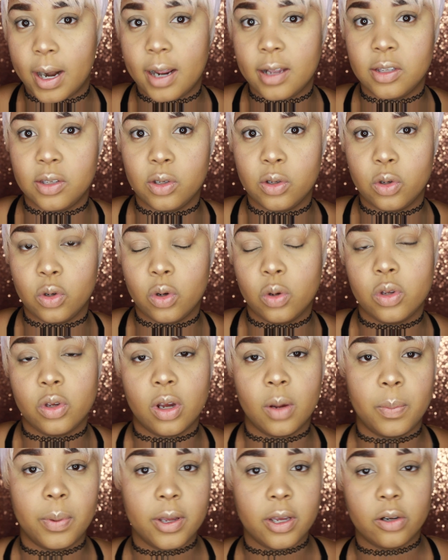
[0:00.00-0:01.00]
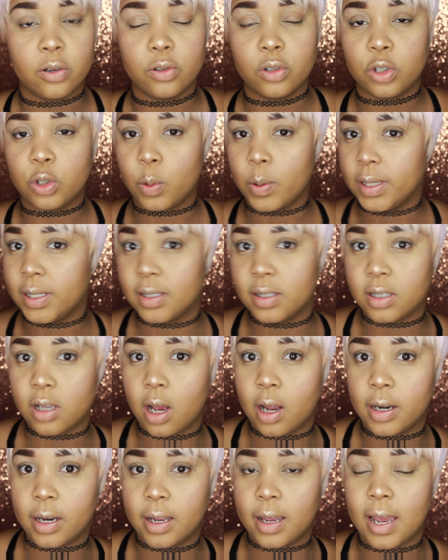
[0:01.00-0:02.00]
I do. You can put your own twists
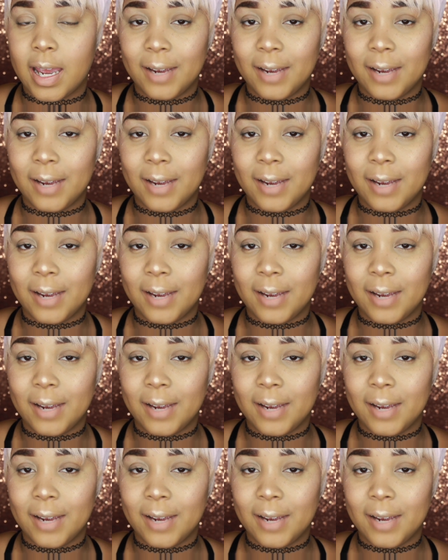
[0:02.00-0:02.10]
on it.